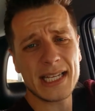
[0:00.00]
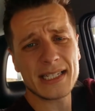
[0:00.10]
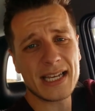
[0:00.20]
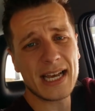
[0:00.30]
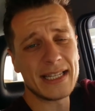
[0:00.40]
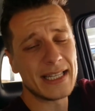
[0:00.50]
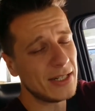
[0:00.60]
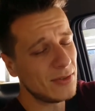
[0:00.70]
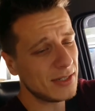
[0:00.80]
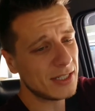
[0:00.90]
is that they
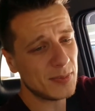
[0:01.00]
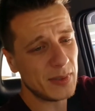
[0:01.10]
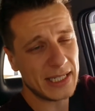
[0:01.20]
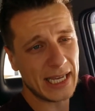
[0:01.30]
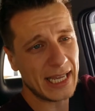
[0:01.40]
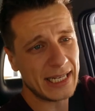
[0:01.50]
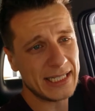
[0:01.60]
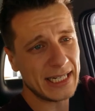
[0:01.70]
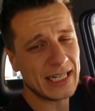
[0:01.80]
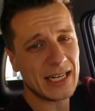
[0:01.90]
do not speak any
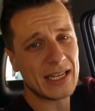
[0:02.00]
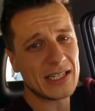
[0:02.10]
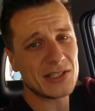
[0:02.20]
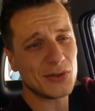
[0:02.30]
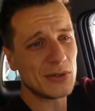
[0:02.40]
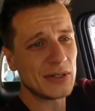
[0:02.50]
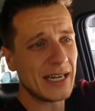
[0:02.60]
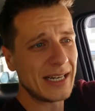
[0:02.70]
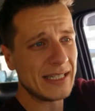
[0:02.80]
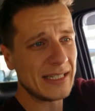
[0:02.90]
English or
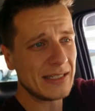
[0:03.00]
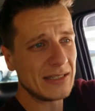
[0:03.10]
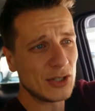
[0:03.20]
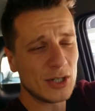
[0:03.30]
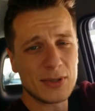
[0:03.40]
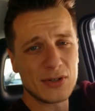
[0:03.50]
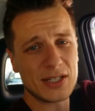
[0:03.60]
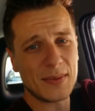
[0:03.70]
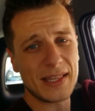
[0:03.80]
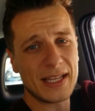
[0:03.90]
any German or
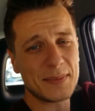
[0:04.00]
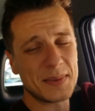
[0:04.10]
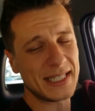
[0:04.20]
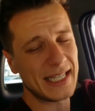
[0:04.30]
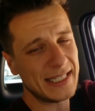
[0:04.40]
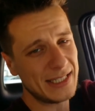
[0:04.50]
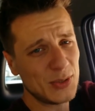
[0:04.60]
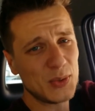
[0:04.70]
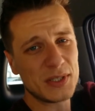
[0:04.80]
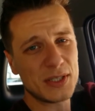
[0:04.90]
something, but they
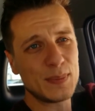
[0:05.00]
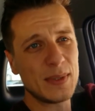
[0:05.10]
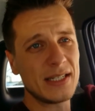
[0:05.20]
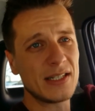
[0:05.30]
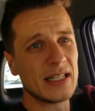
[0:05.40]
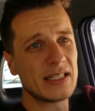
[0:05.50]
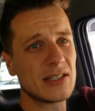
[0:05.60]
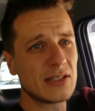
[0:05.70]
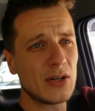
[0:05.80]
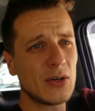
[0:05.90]
do want to speak Dutch.
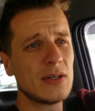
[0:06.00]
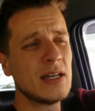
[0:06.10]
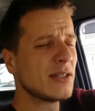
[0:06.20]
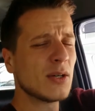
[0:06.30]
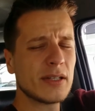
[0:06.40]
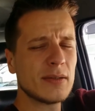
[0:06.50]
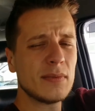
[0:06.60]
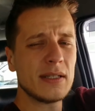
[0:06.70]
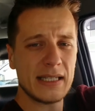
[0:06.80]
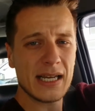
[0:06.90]
So I told him,
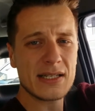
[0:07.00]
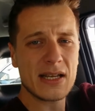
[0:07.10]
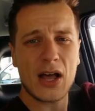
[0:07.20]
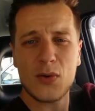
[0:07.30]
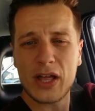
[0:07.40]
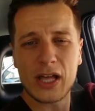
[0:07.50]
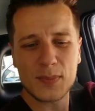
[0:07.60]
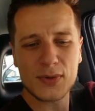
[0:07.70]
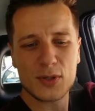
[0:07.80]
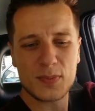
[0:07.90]
yes, I will
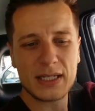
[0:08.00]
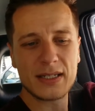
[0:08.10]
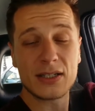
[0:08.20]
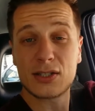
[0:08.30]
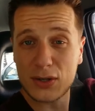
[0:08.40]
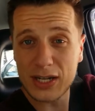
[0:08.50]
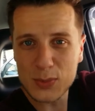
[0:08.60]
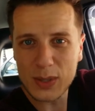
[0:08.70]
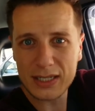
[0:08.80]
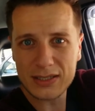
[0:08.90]
help you speak Dutch. So that's
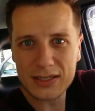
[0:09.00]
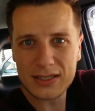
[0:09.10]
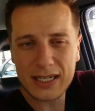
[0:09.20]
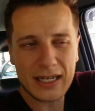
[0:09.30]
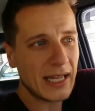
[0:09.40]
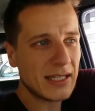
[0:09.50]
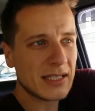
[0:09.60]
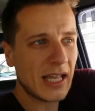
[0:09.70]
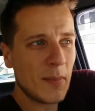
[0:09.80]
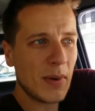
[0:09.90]
what I just did. I
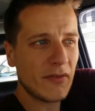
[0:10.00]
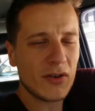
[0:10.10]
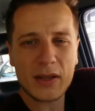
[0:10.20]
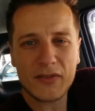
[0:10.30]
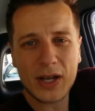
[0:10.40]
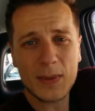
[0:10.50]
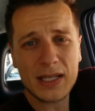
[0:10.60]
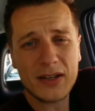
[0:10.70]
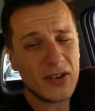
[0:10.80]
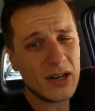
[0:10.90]
just came back from the
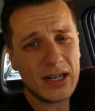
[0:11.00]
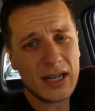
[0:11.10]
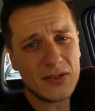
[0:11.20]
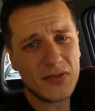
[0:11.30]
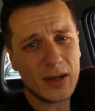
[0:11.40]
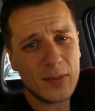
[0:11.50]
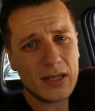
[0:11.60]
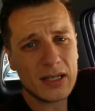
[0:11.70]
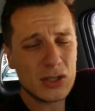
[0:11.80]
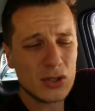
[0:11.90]
family, very nice
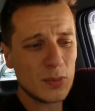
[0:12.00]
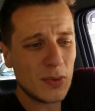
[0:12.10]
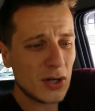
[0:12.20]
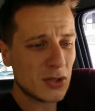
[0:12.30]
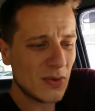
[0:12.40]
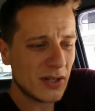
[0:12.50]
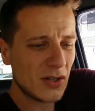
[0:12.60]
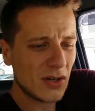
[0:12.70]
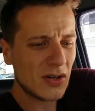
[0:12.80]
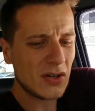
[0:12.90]
family, two boys, one
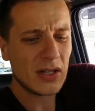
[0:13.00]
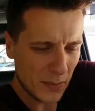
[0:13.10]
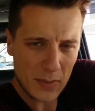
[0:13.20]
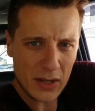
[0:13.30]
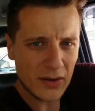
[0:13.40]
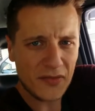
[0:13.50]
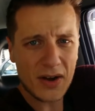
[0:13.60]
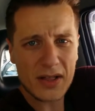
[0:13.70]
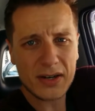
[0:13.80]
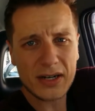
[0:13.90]
girl, mother,
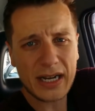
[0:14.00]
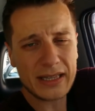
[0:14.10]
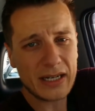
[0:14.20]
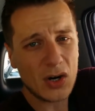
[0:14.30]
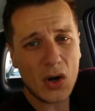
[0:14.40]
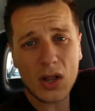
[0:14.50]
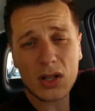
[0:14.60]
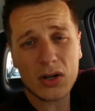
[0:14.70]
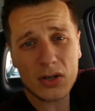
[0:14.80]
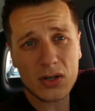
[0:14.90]
father, and they're all
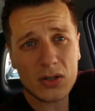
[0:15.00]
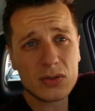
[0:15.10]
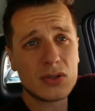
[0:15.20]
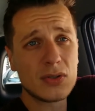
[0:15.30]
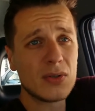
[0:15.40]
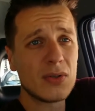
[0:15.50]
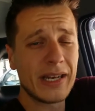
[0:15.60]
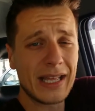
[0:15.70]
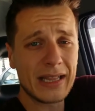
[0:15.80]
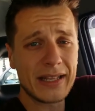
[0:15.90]
gonna go to the
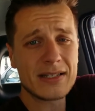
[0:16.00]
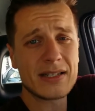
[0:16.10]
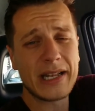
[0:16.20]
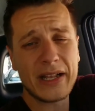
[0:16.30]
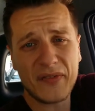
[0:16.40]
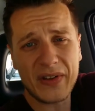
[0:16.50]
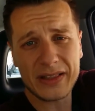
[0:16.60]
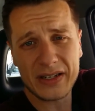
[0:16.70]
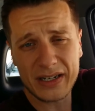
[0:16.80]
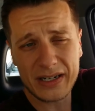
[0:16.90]
Netherlands, live
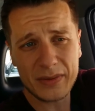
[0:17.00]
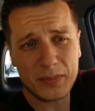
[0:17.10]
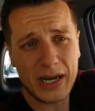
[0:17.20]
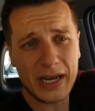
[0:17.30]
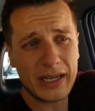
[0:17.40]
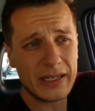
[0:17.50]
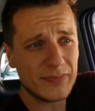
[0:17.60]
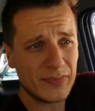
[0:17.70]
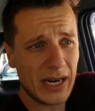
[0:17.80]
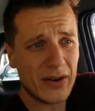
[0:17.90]
in the nearby
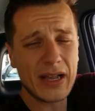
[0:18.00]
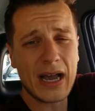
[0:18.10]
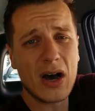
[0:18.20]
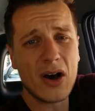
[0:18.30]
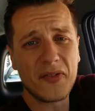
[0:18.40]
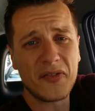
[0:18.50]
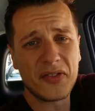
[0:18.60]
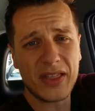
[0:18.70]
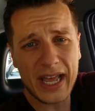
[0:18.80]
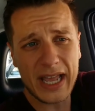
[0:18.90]
area
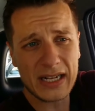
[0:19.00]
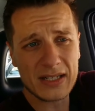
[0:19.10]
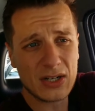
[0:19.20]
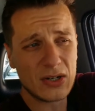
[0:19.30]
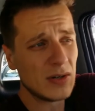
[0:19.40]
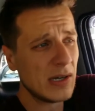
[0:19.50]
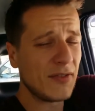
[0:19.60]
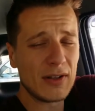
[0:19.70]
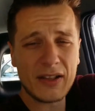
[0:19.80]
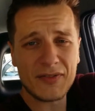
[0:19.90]
of The Hague. So if
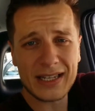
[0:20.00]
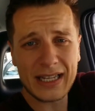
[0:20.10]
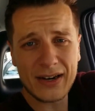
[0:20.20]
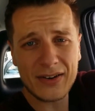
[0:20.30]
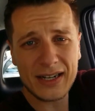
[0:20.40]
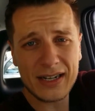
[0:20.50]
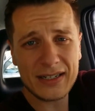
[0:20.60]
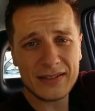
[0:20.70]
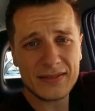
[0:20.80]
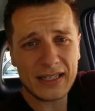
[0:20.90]
you live in that
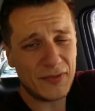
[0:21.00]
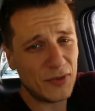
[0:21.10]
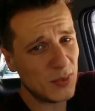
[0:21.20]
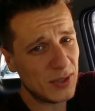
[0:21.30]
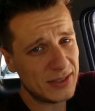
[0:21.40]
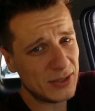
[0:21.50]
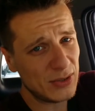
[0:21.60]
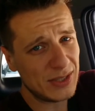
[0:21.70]
area, if you want to